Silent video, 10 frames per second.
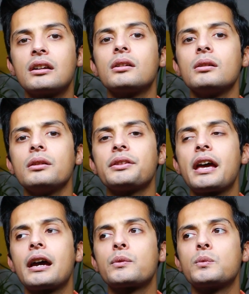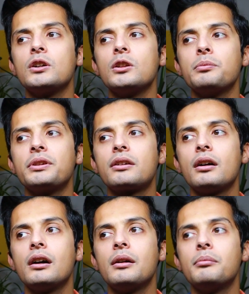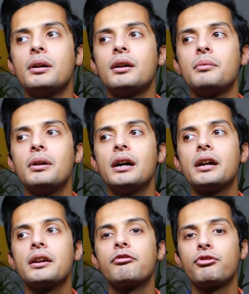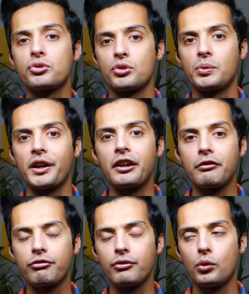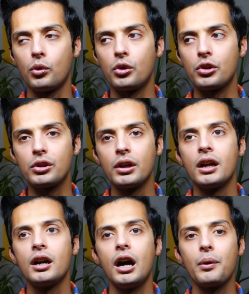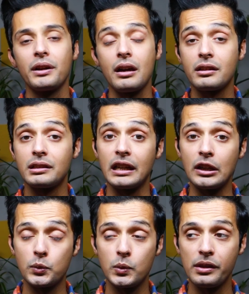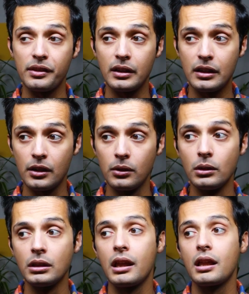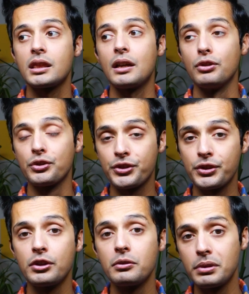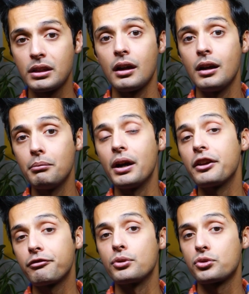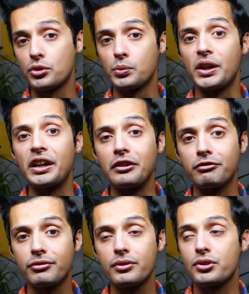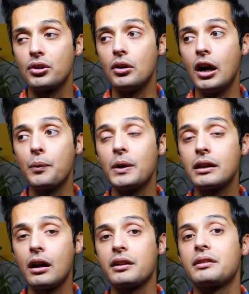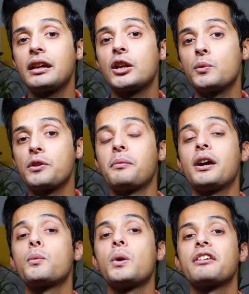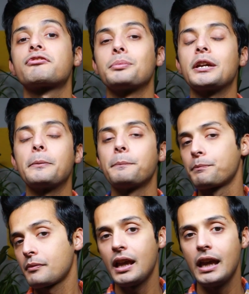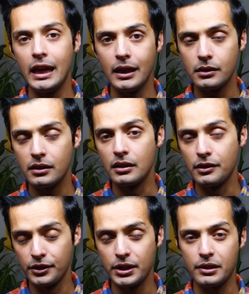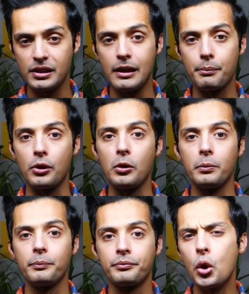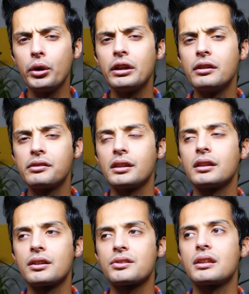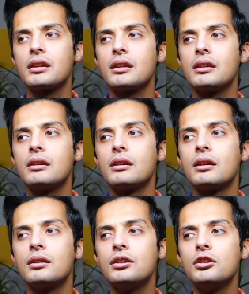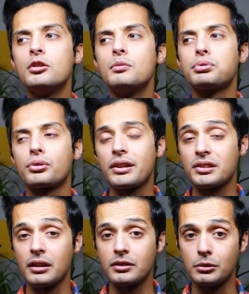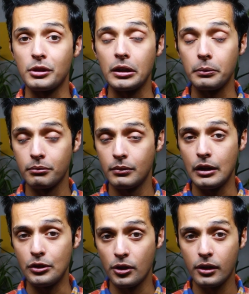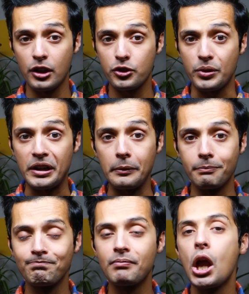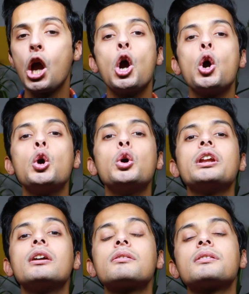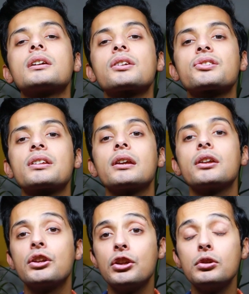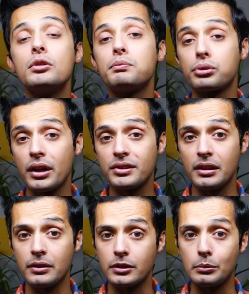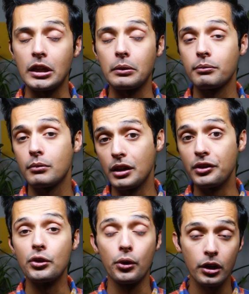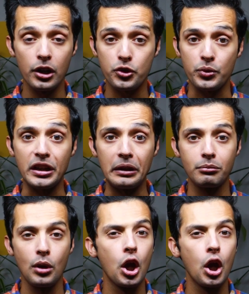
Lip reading: girl that will become my future wife, or I went on a date with a girl that will soon become my future wife. So I went on a date with my wife to be. And the third example, who do you think is the new president to be in your country? Who do you think is the new president to be in your country?